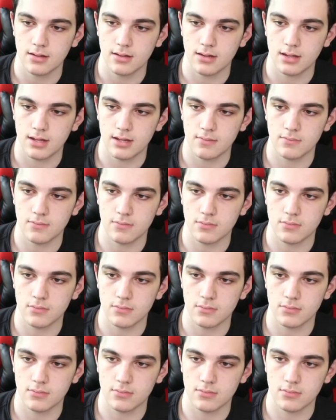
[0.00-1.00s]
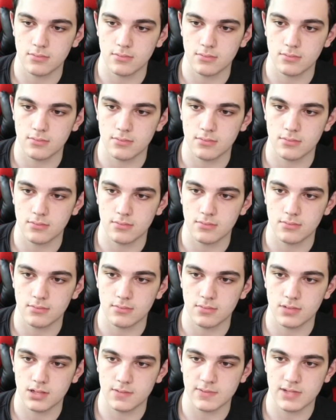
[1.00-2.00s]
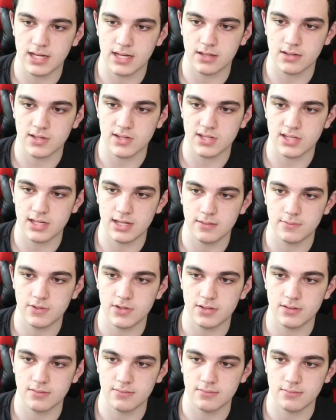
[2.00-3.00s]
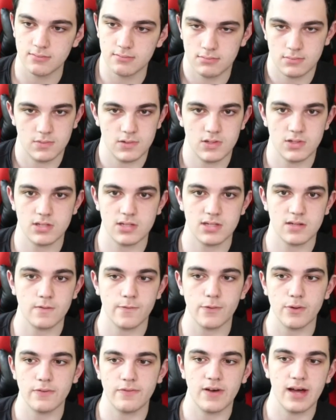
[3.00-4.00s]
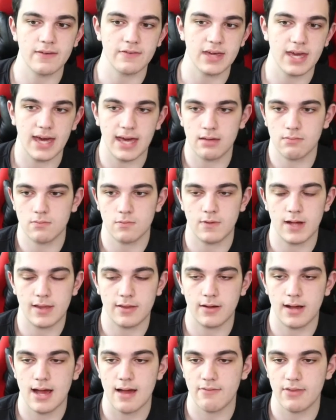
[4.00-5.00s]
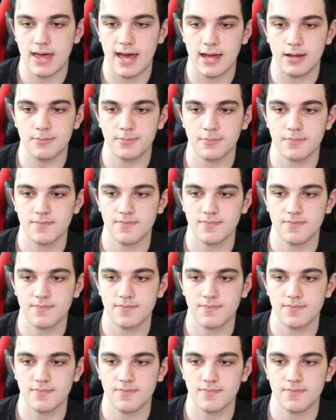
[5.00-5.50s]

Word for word: Yep. I'm taking the stubs. It's just a free 5K. Rather have that.